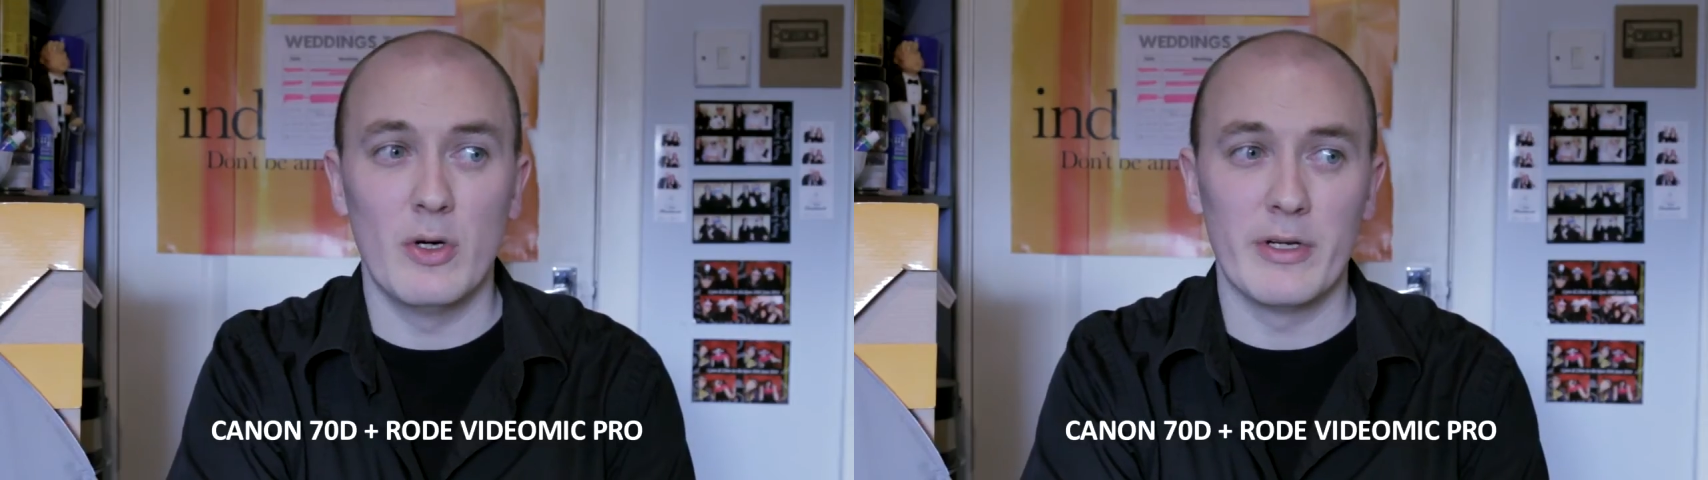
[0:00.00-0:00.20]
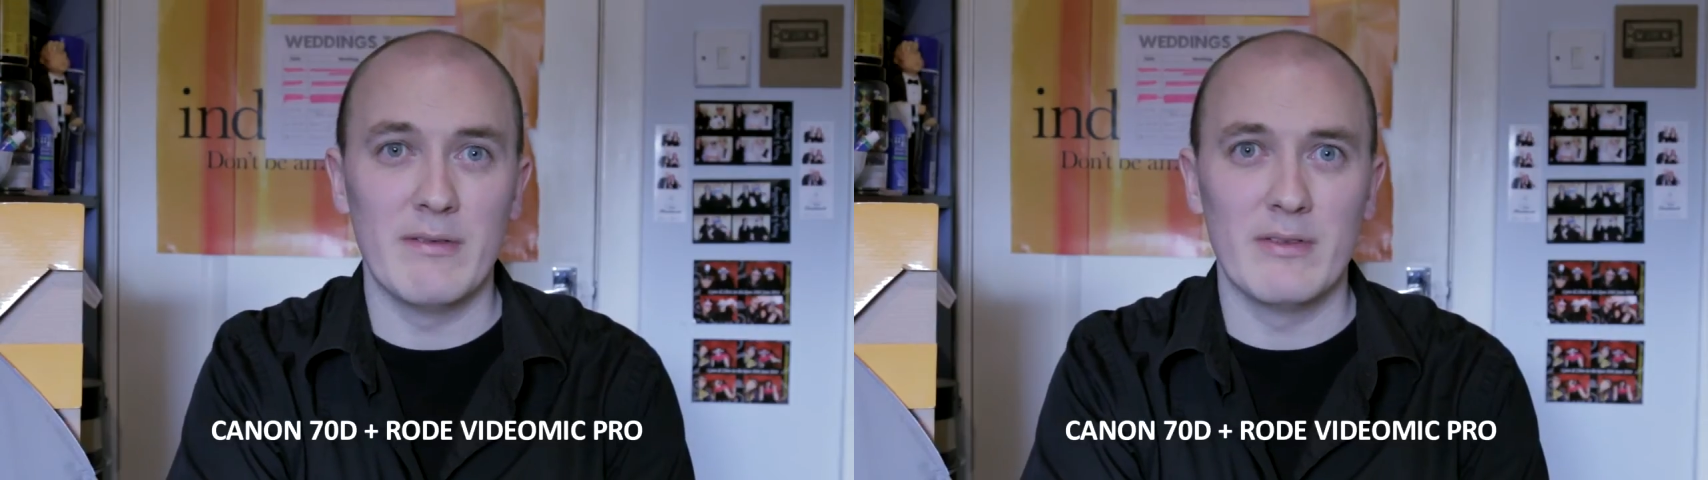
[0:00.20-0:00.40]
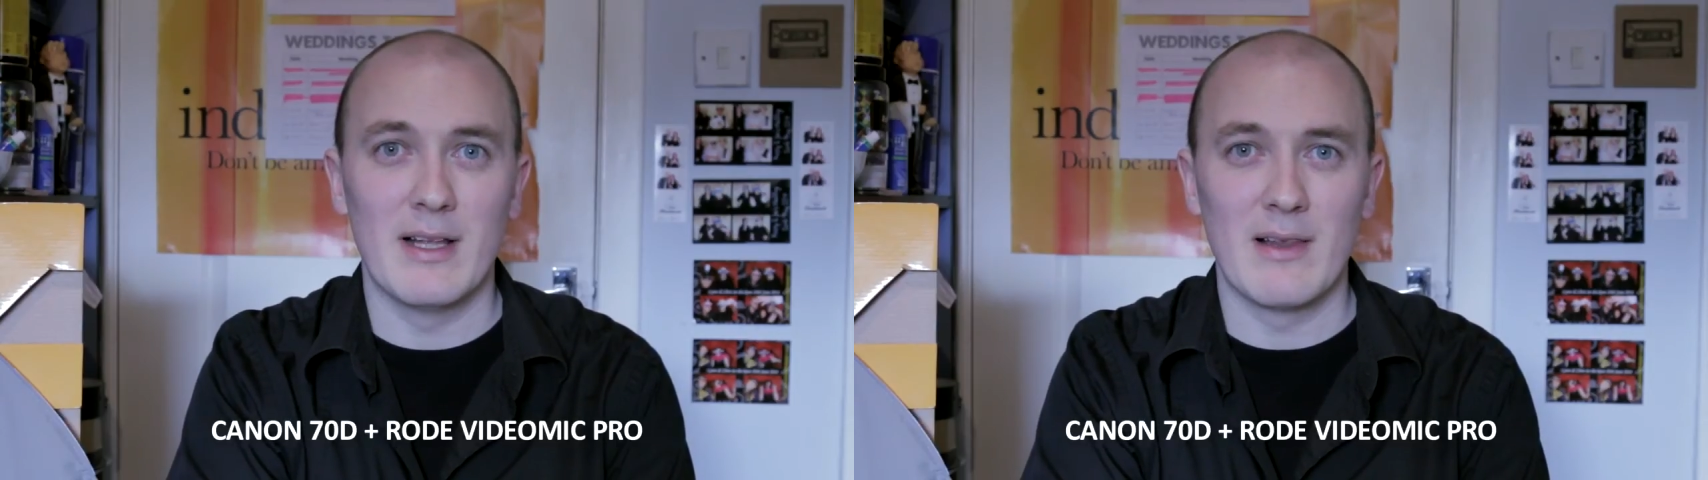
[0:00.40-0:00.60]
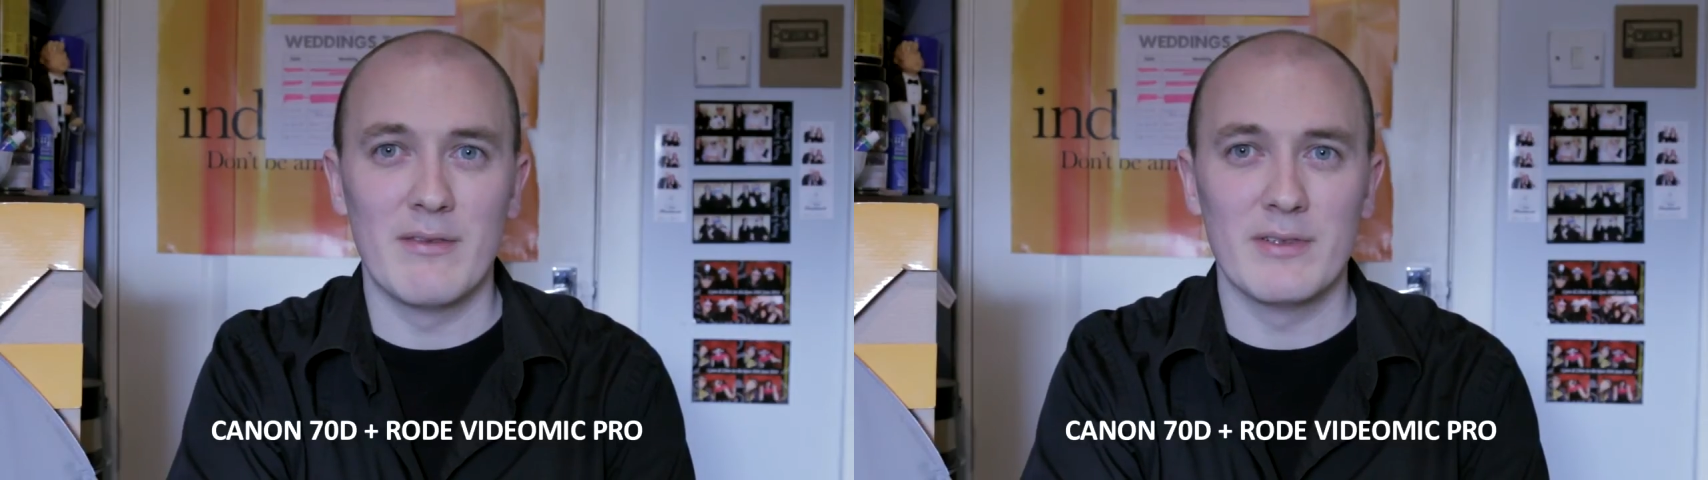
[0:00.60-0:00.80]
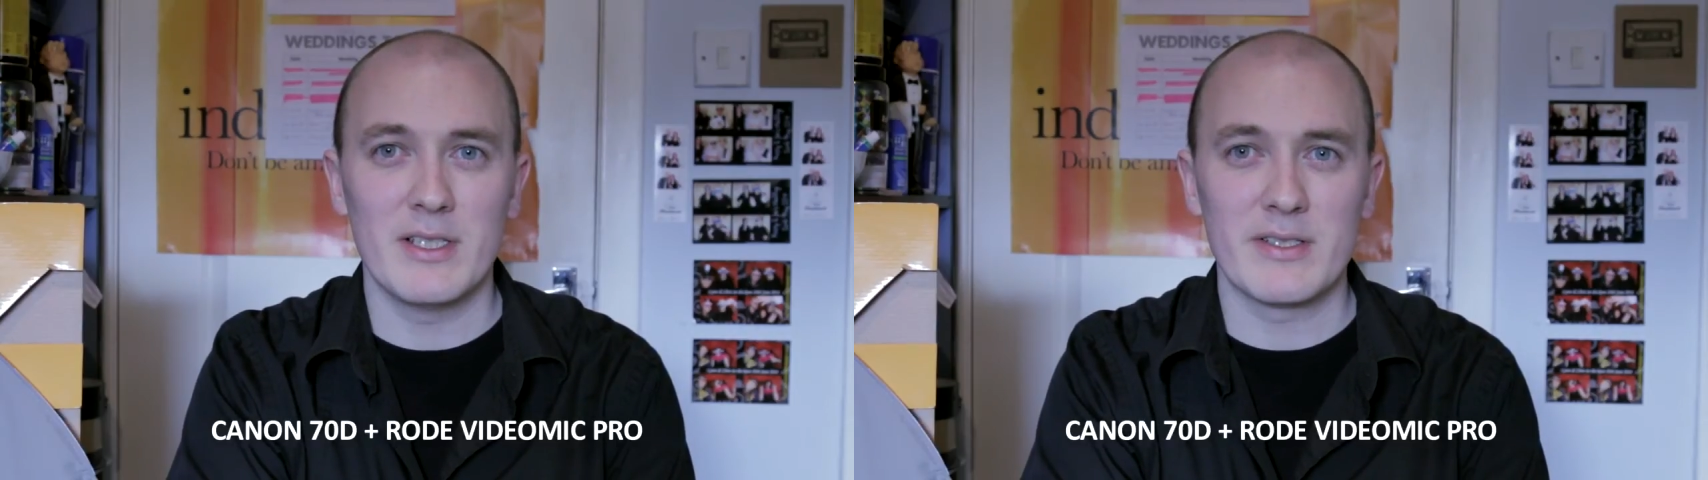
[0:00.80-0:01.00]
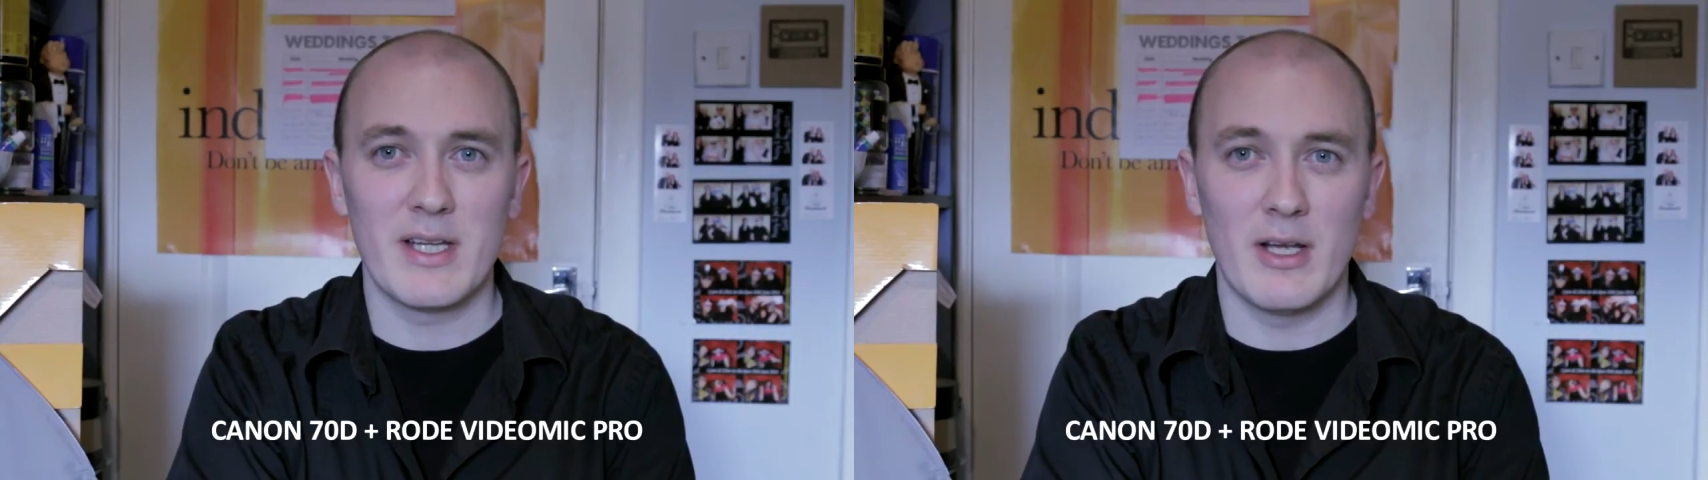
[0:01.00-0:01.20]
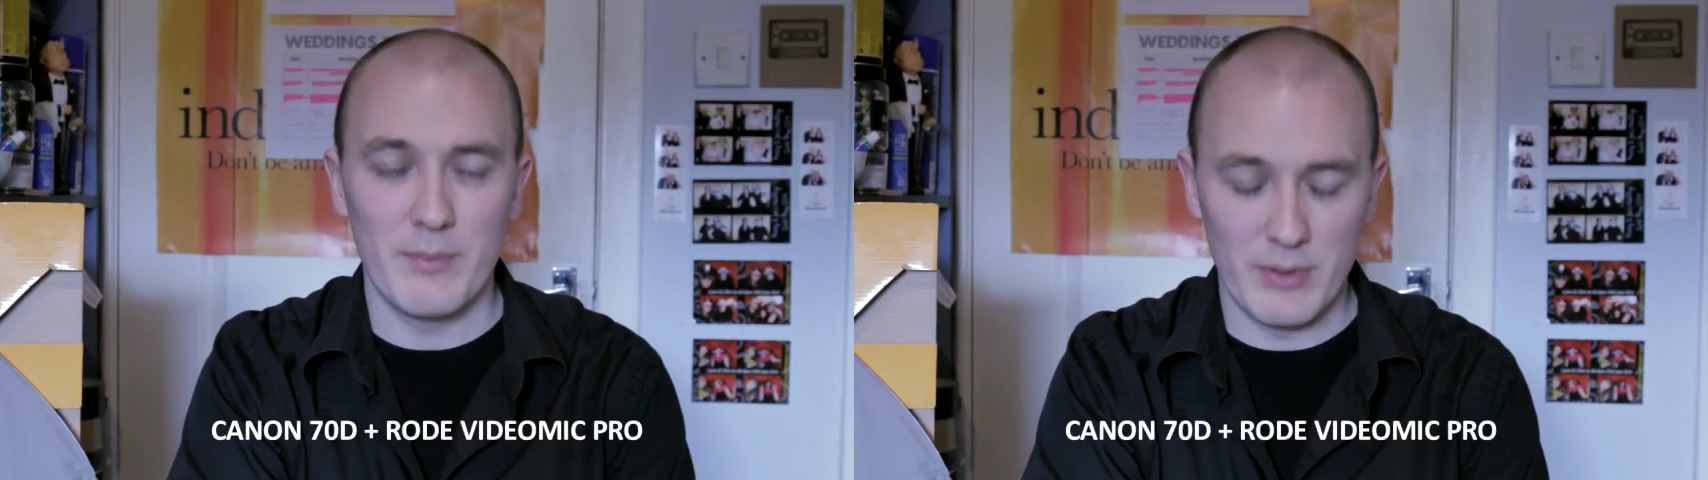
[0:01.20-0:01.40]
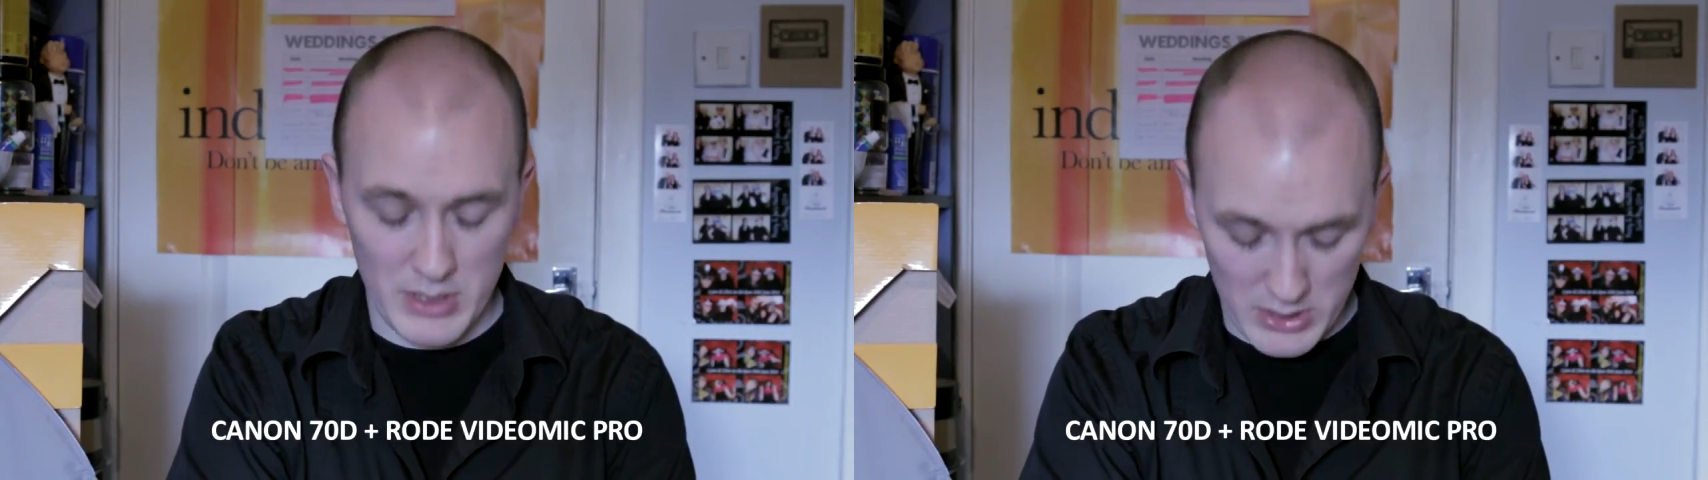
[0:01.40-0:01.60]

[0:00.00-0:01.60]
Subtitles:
or even a Lavalier setup,